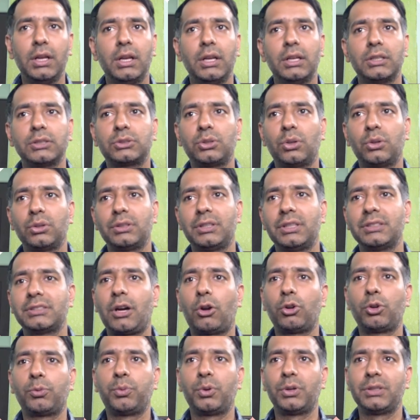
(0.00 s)
So this
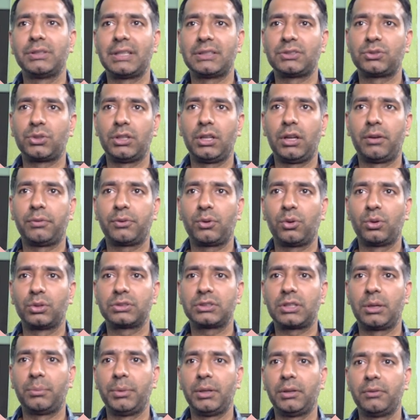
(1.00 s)
output is actually, of course,
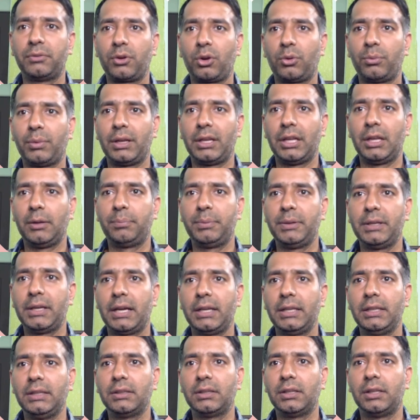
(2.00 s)
coming from an API.